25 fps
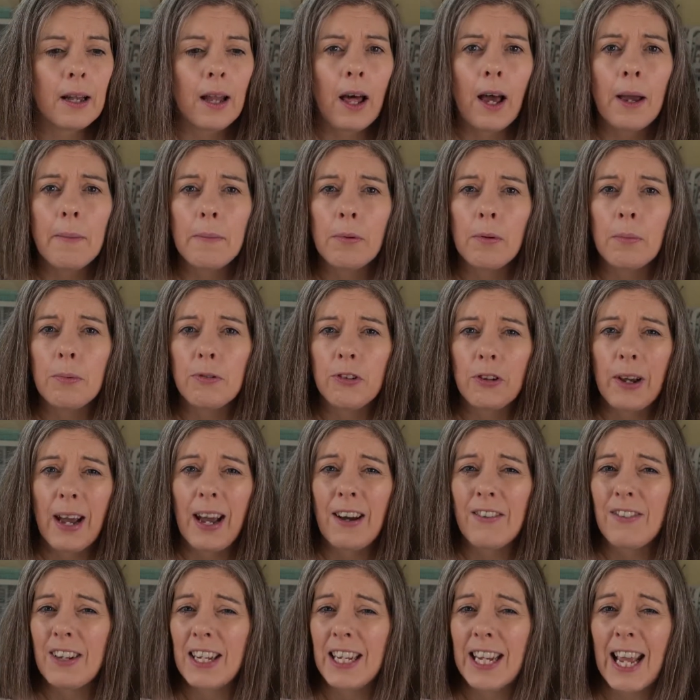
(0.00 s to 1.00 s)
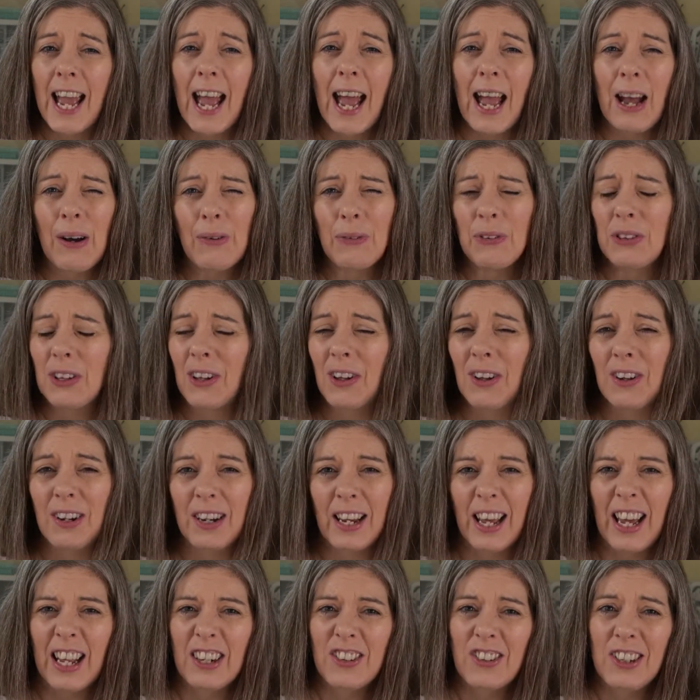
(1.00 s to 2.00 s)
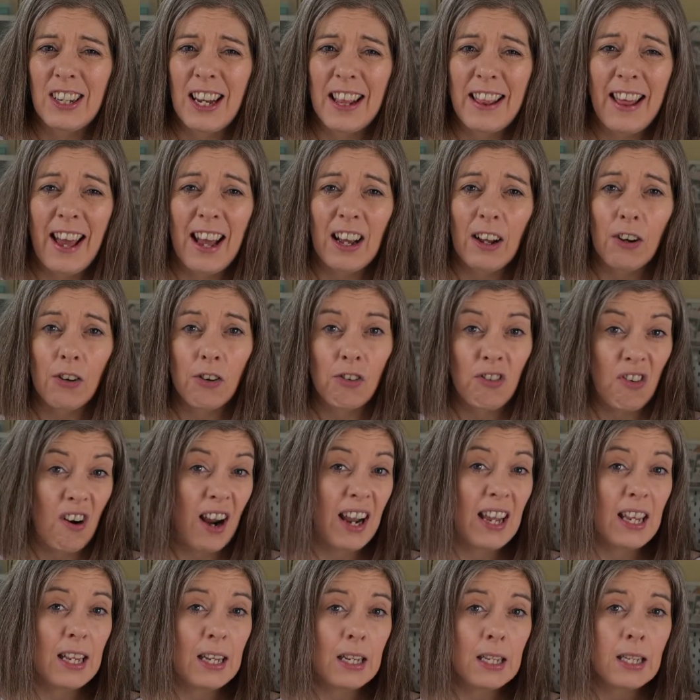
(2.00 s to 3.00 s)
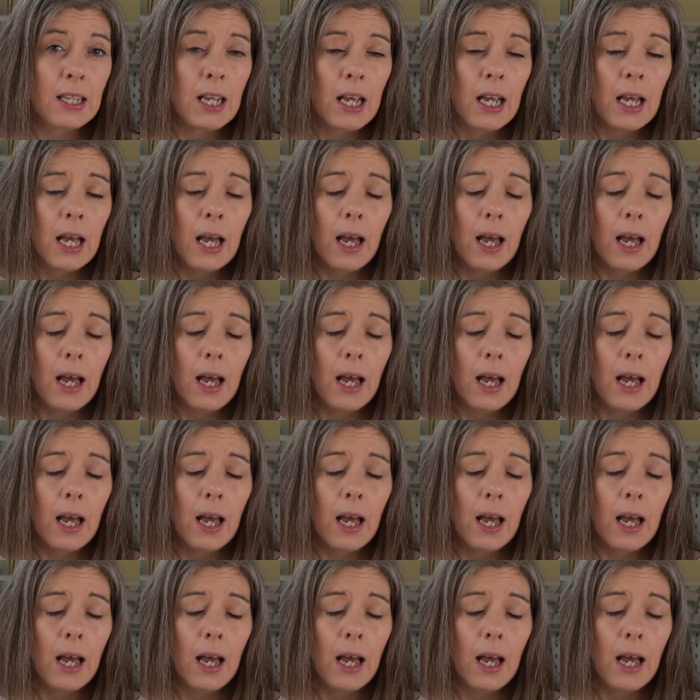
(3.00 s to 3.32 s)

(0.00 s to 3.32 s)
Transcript: light bulbs you have in your house aren't actually that great